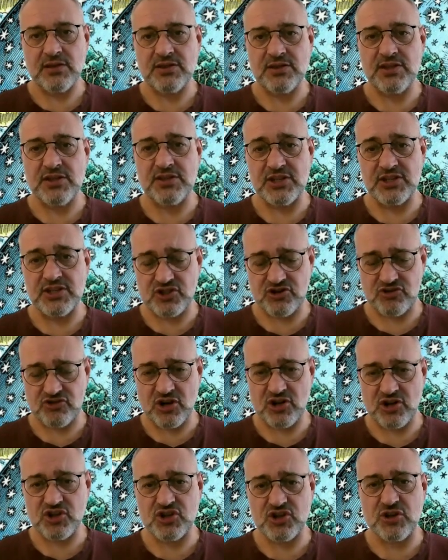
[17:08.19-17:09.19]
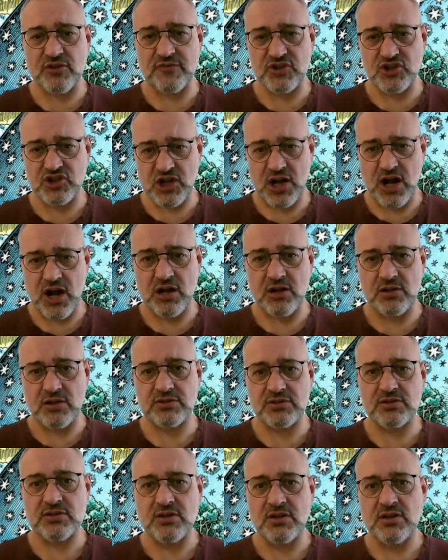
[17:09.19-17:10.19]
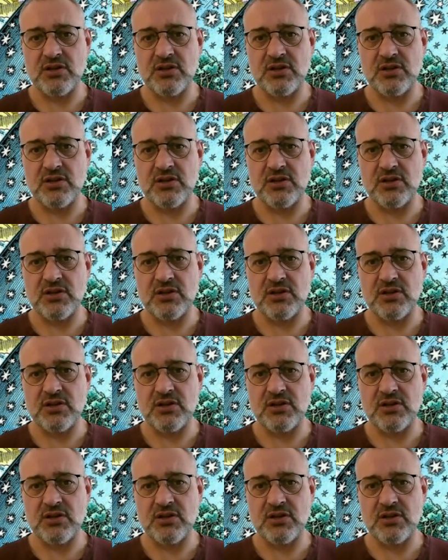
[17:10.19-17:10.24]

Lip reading: the destruction of a child